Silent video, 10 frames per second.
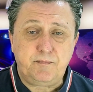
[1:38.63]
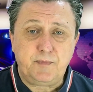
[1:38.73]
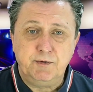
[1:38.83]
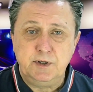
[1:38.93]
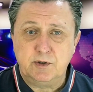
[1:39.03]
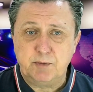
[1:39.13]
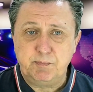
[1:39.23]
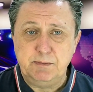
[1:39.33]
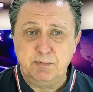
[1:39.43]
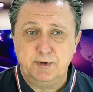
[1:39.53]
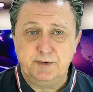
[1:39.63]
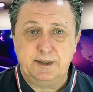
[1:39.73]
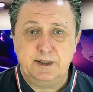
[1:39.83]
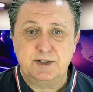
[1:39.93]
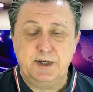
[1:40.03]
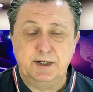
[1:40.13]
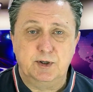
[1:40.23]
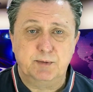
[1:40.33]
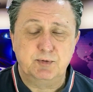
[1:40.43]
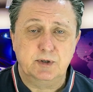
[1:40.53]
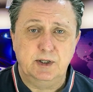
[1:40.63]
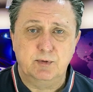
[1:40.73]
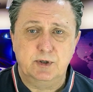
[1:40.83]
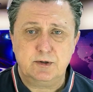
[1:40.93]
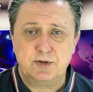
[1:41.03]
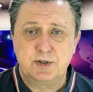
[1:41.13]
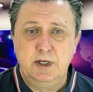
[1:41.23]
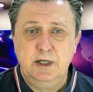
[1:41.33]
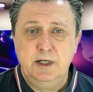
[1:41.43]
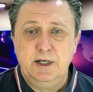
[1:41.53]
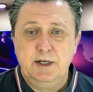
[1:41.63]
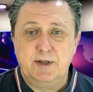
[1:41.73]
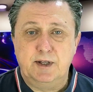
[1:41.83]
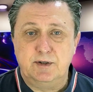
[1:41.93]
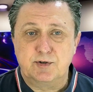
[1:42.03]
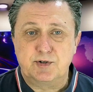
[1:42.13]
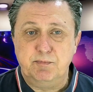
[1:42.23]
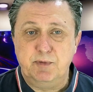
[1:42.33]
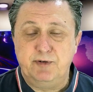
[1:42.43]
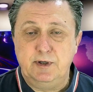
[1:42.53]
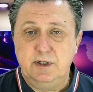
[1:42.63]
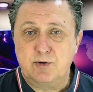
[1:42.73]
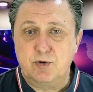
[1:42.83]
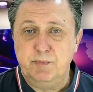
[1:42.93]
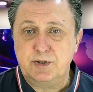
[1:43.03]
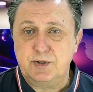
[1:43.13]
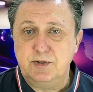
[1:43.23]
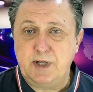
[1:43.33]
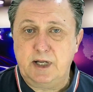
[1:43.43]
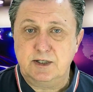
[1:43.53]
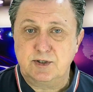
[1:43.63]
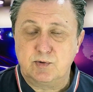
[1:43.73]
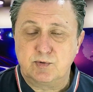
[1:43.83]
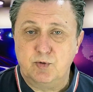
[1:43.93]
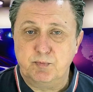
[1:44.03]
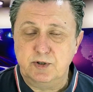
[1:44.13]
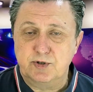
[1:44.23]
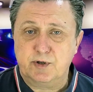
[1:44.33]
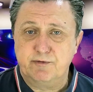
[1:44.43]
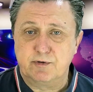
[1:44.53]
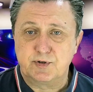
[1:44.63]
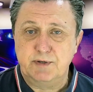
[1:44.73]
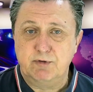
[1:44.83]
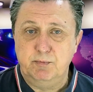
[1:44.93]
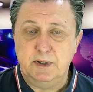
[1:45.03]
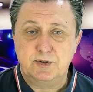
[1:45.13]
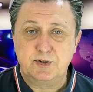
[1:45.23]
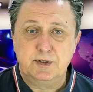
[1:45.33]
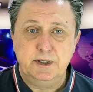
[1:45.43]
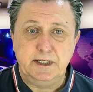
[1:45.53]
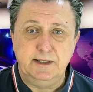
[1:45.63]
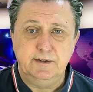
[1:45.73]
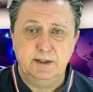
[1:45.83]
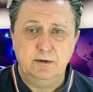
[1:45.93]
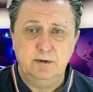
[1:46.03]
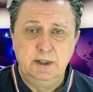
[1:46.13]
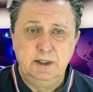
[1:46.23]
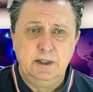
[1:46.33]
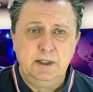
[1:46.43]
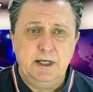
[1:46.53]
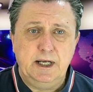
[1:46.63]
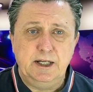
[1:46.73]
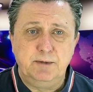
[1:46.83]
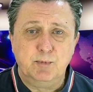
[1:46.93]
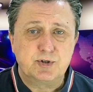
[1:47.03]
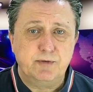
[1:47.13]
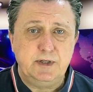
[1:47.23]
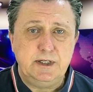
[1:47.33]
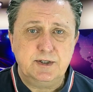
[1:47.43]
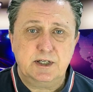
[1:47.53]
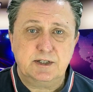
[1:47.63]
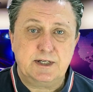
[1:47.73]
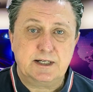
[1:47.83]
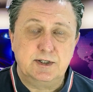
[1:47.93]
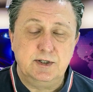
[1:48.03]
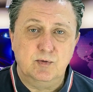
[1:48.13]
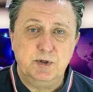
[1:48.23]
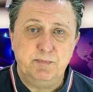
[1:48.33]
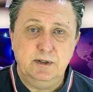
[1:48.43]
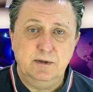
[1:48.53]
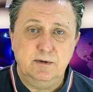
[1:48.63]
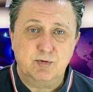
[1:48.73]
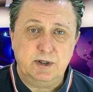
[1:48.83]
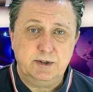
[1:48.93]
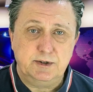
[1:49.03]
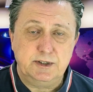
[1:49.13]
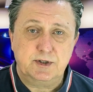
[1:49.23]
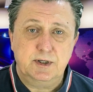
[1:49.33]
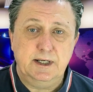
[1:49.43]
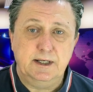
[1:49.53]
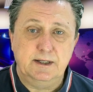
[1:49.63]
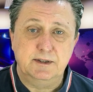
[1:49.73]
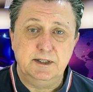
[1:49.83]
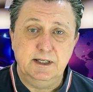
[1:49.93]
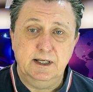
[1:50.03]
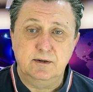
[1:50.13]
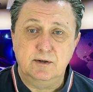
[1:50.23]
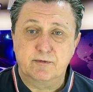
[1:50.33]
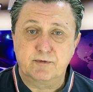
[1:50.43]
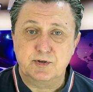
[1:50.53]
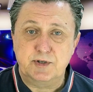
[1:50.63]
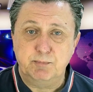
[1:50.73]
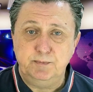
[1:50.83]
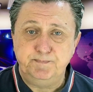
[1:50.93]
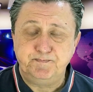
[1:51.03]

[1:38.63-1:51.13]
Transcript: the other people that has signed up together with us that there are some affiliate commissions that has also been stuck for several months in there, and most of these has actually only been credited at the end of December,